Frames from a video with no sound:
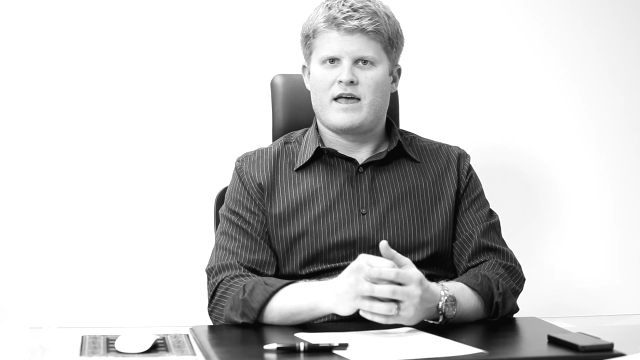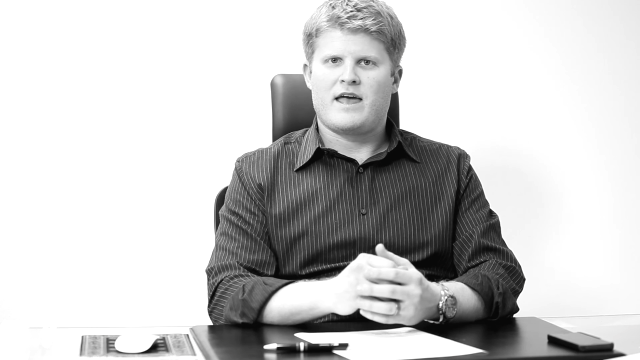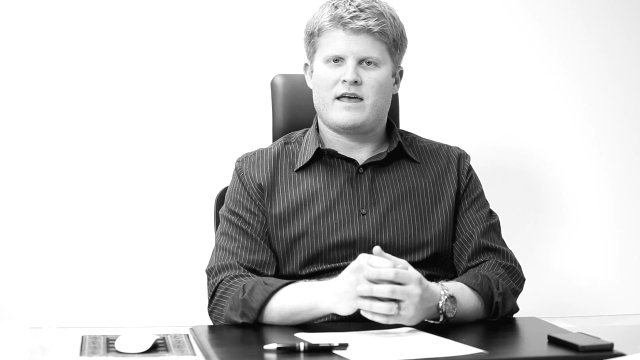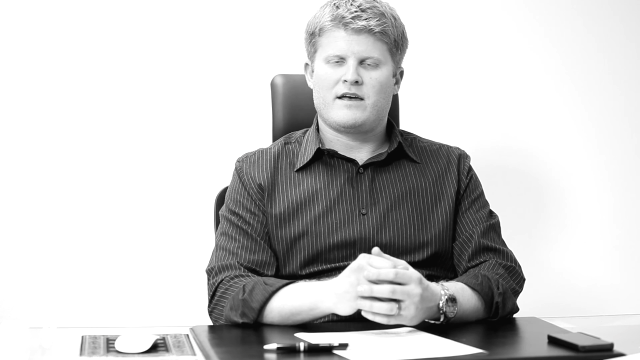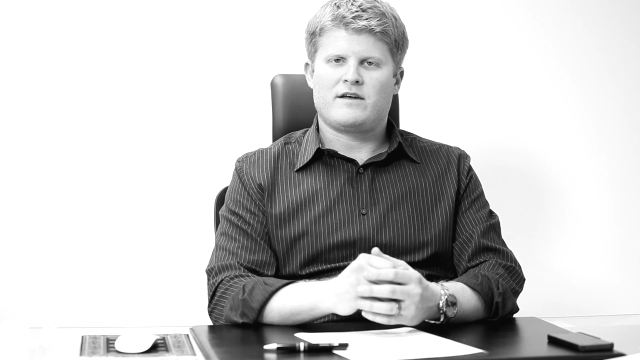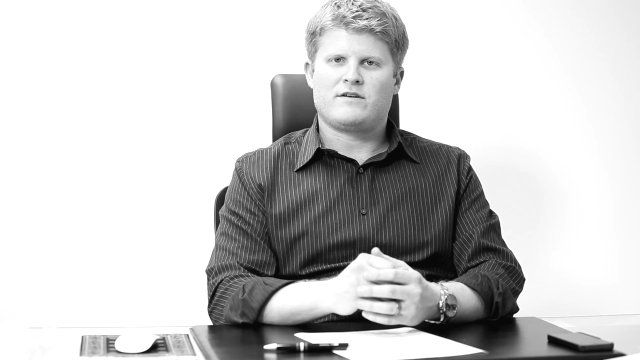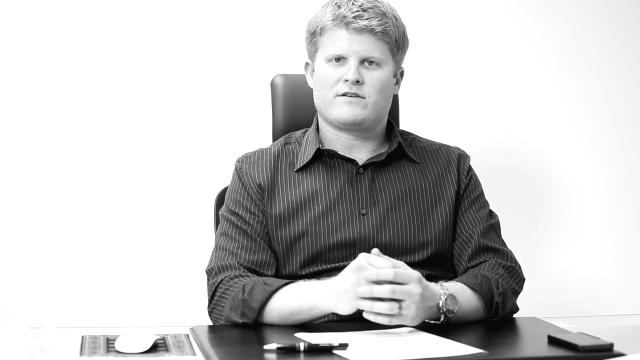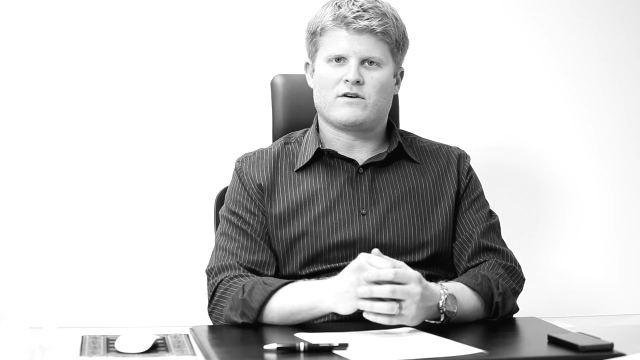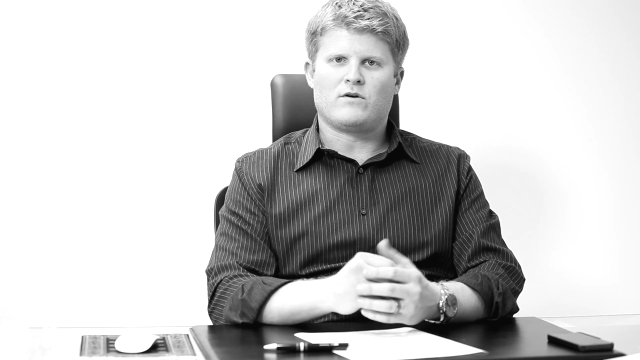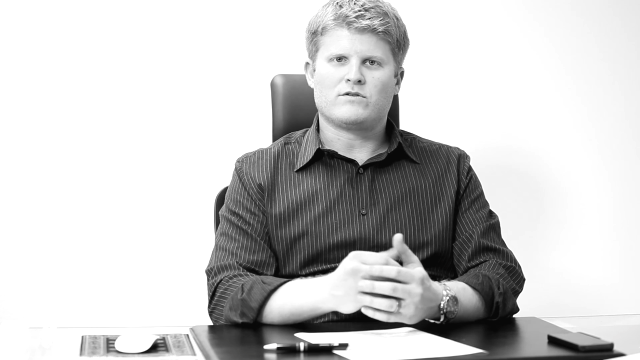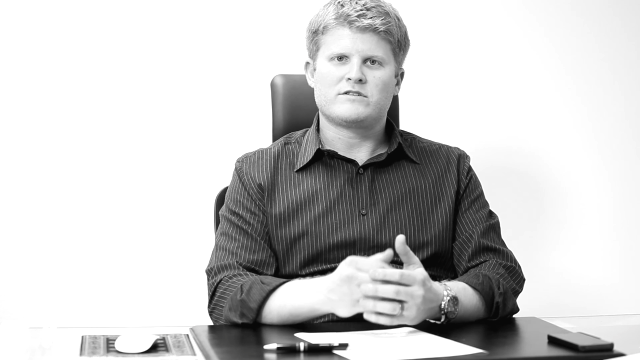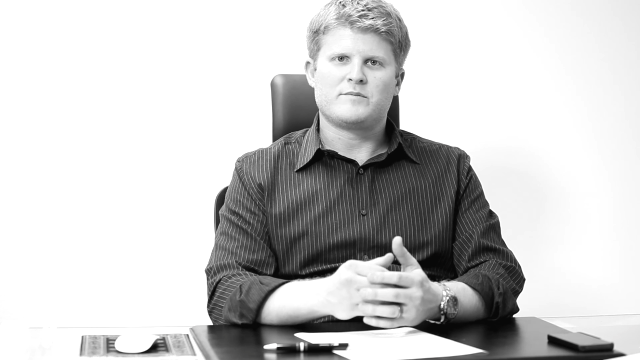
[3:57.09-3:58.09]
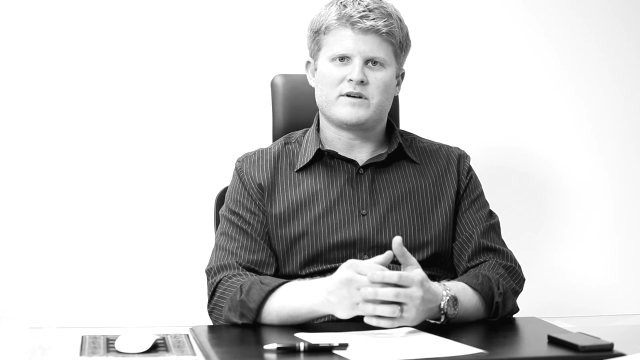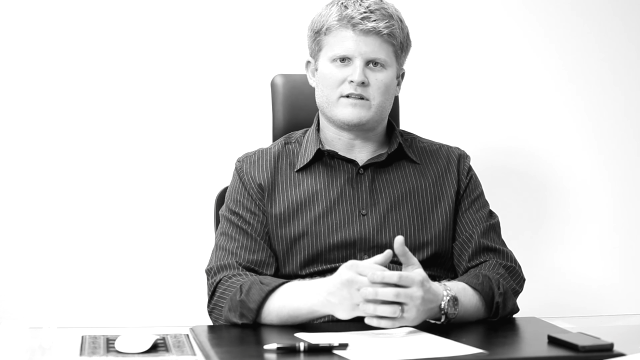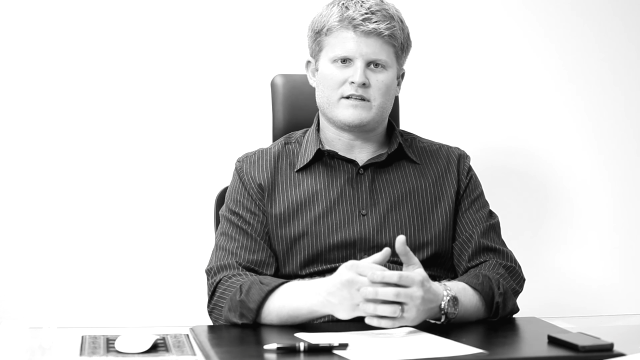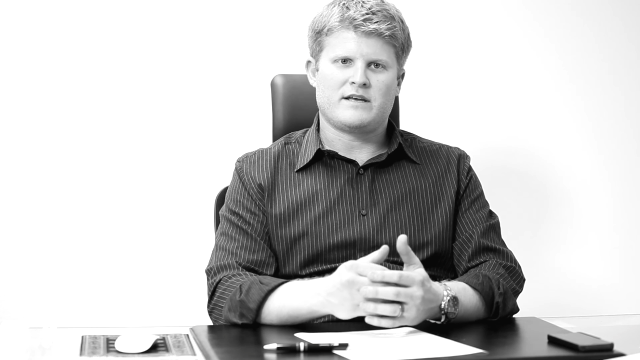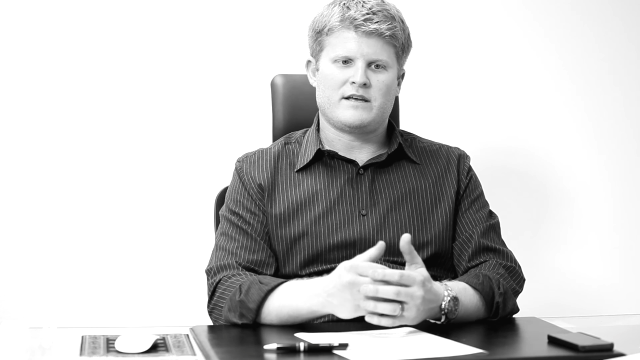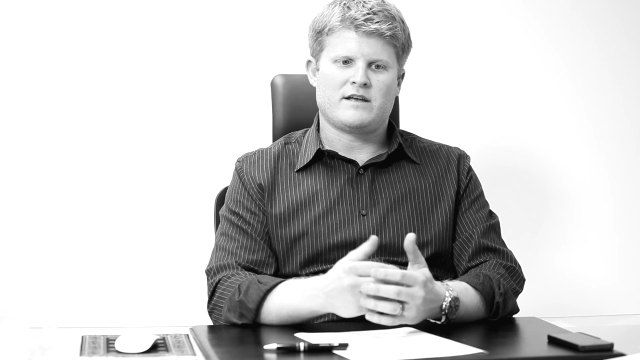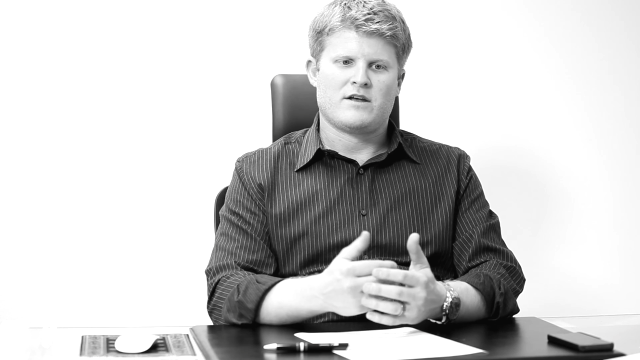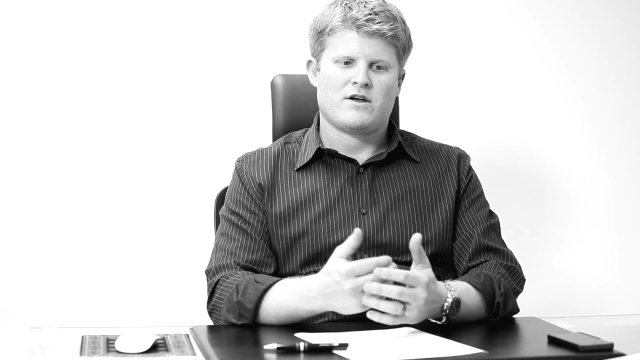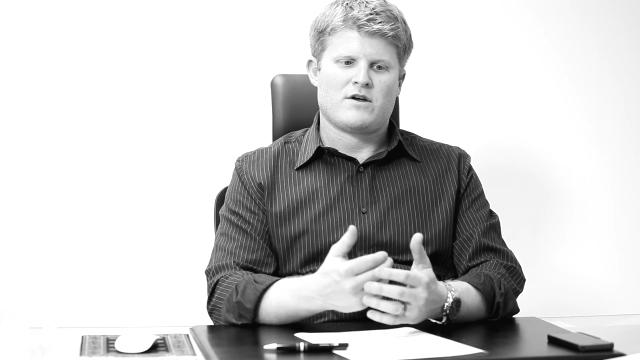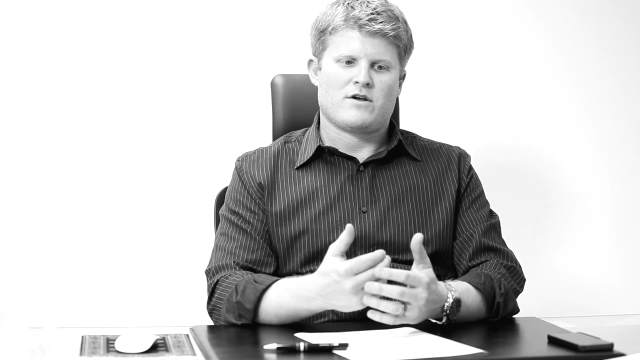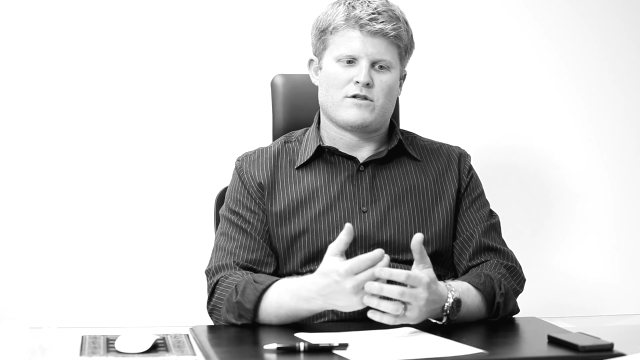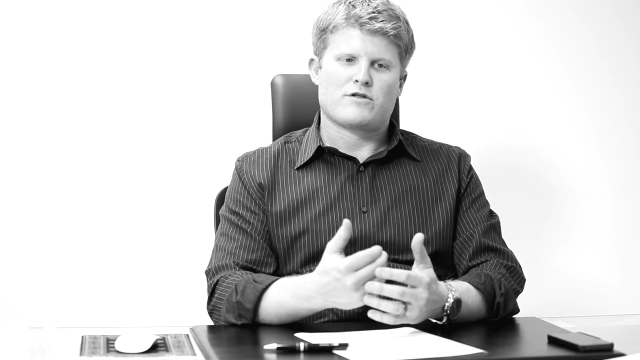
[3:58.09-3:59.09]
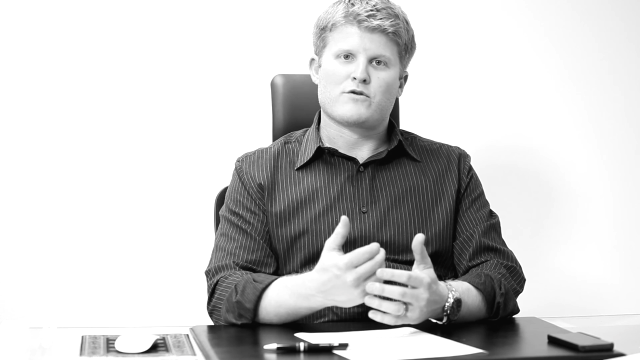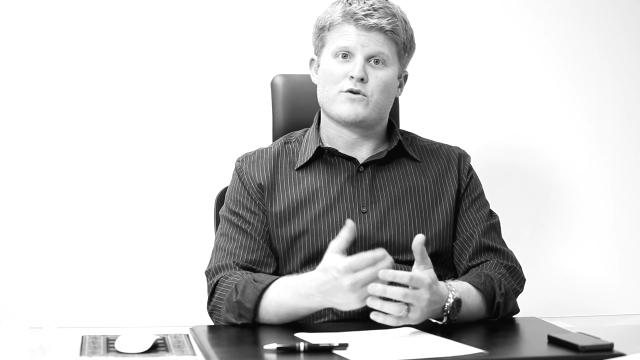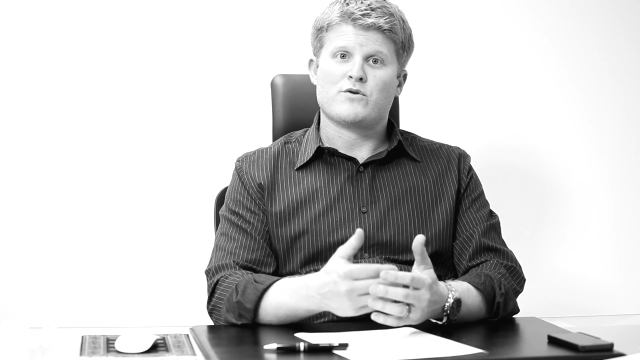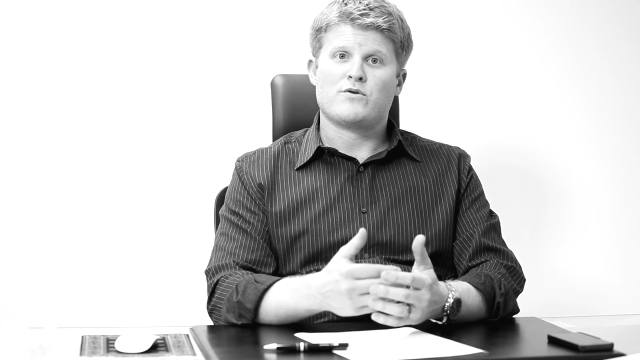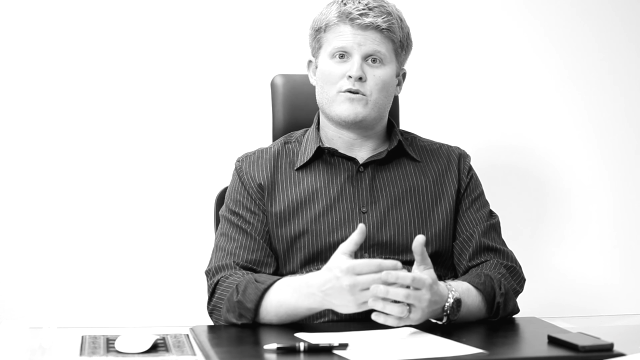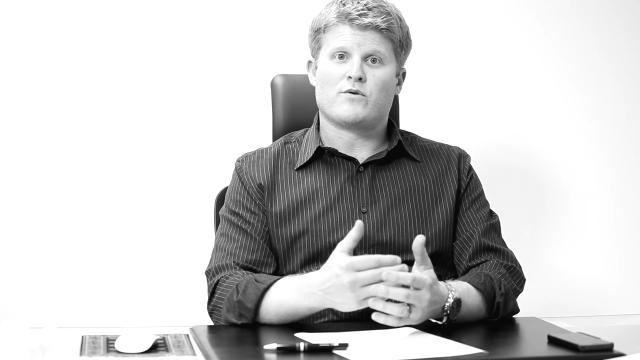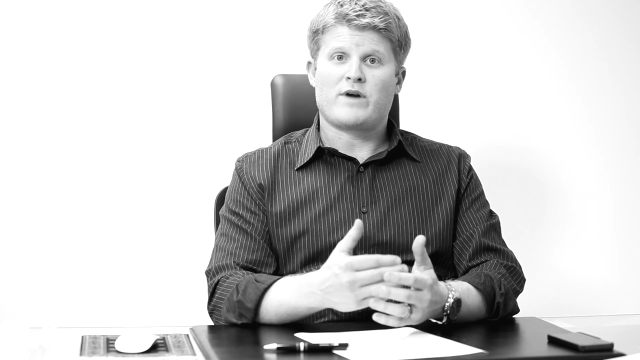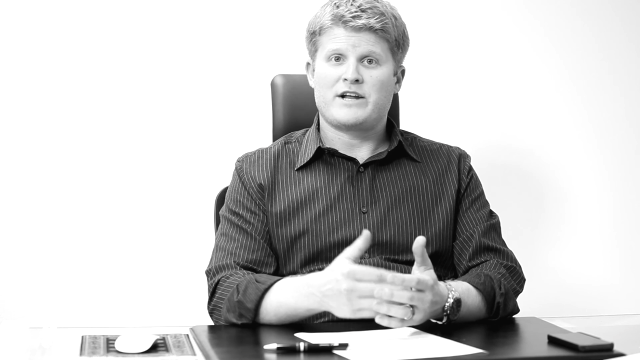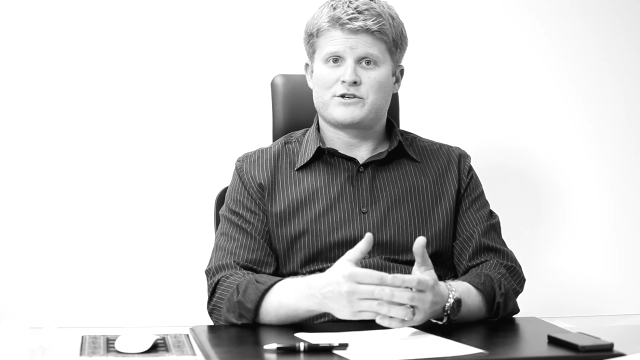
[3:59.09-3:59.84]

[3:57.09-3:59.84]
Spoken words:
and ultimately, through ray